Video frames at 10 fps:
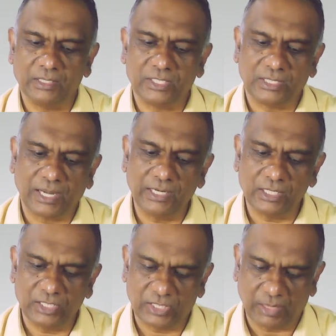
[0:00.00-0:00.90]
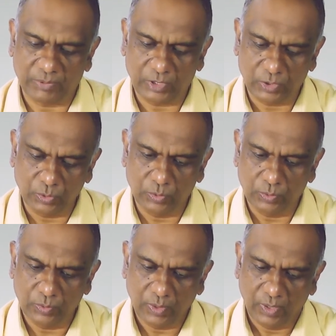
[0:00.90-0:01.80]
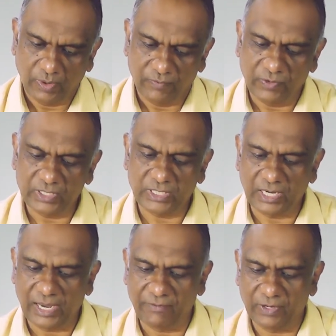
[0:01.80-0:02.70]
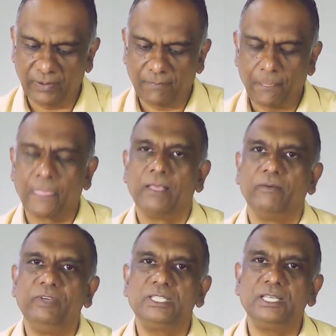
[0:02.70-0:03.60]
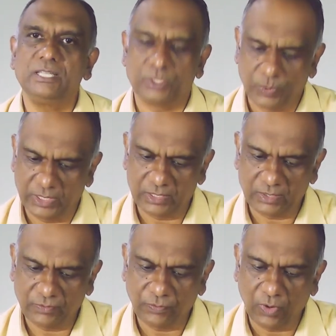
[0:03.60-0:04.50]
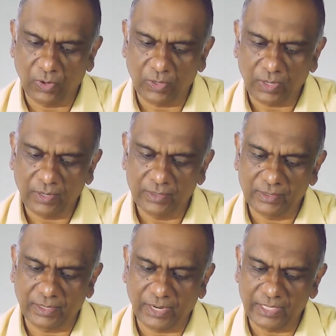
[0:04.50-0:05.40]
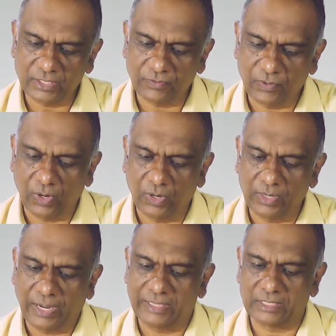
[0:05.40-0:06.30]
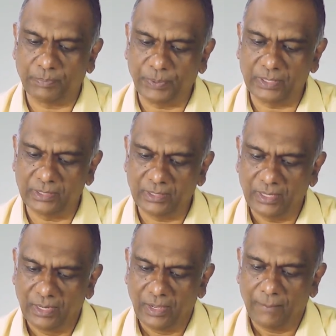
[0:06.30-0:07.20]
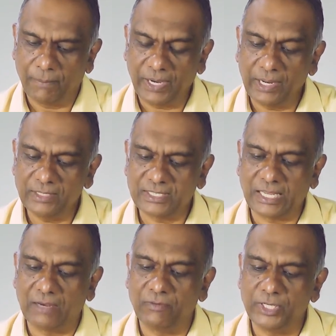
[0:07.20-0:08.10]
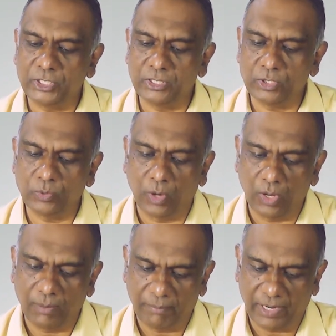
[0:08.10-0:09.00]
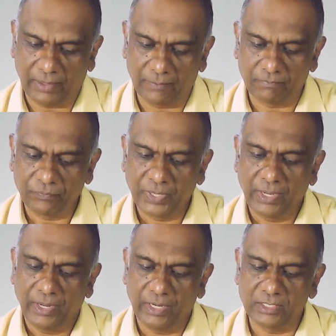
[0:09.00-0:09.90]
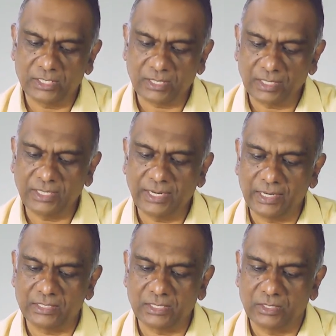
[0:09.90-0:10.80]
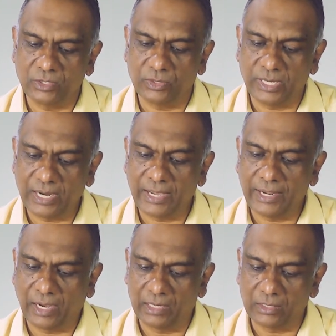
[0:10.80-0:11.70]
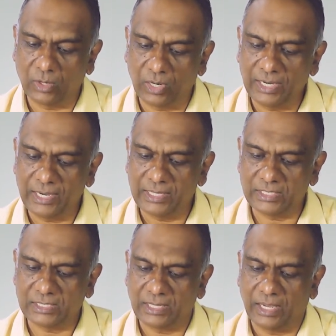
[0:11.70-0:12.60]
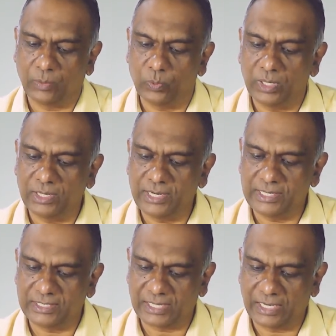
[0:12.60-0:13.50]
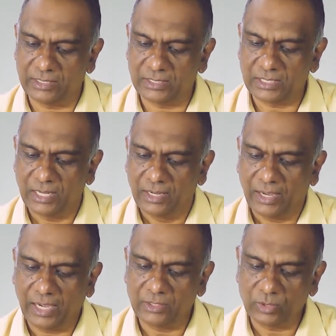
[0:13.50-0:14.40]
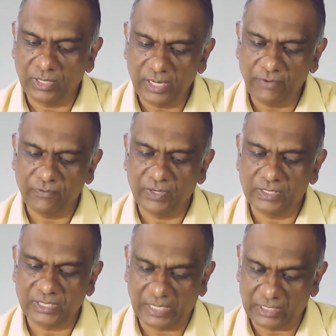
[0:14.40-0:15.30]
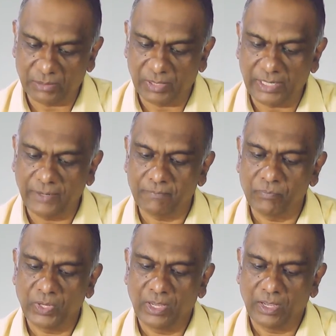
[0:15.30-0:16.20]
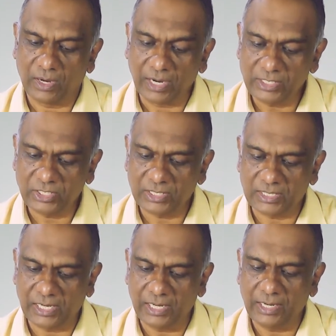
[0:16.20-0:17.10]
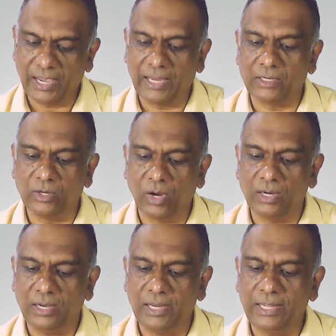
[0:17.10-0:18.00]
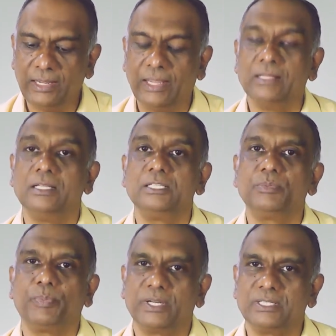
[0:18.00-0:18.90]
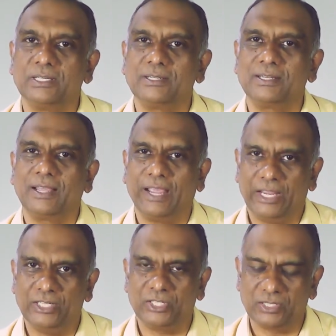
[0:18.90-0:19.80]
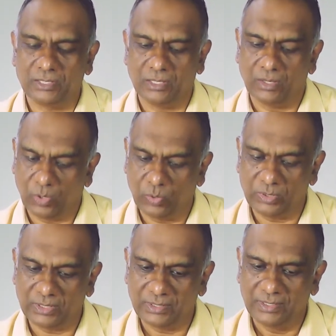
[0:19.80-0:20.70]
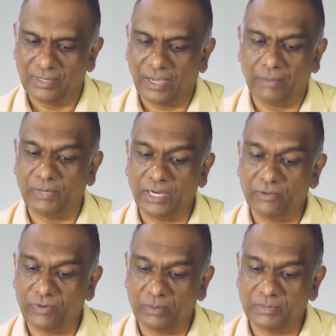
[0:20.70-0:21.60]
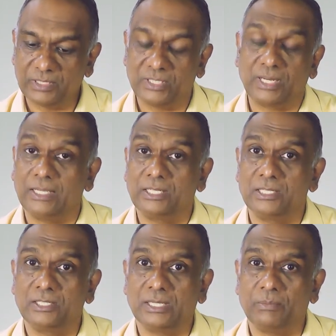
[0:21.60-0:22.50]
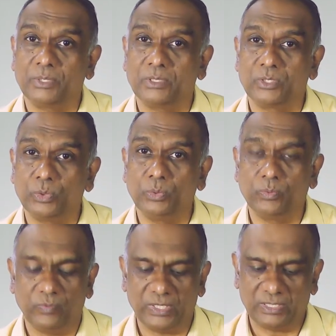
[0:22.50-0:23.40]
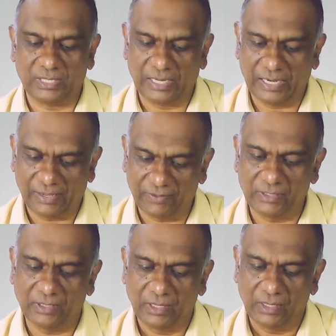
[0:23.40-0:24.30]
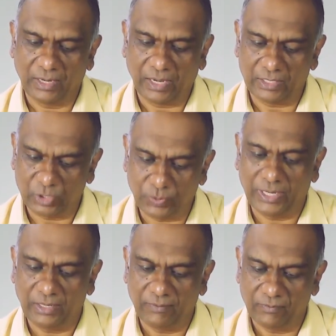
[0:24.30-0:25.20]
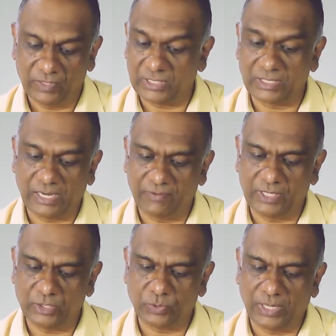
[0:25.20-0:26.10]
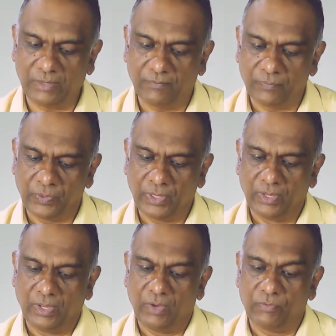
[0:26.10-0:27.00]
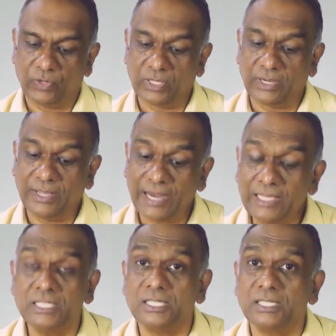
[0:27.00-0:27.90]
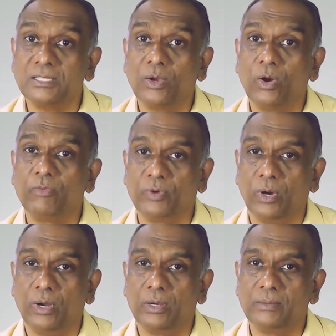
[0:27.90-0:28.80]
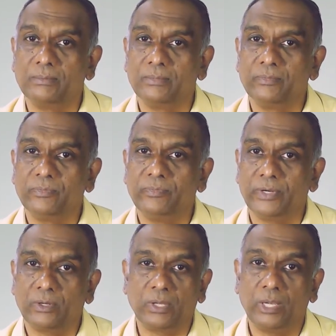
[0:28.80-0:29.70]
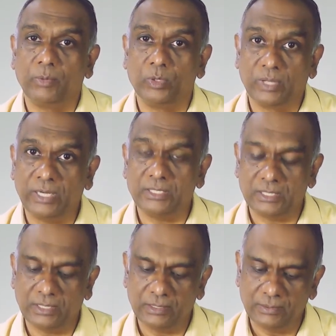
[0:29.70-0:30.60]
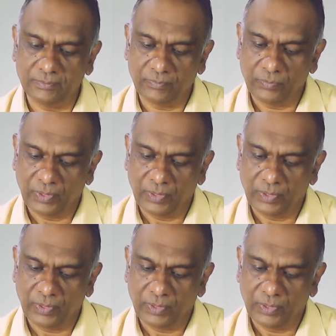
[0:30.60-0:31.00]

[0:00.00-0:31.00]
in Titus chapter 2, verse 11, we see this verse, for the grace of God has appeared, bringing salvation to all men, instructing us to deny ungodliness and worldly desires and to live sensibly, righteously and godly in this present age. Note, I'm reading from Titus chapter 2 verse 11 and 12, verses 11 and 12. For the grace of God, we are talking about grace here,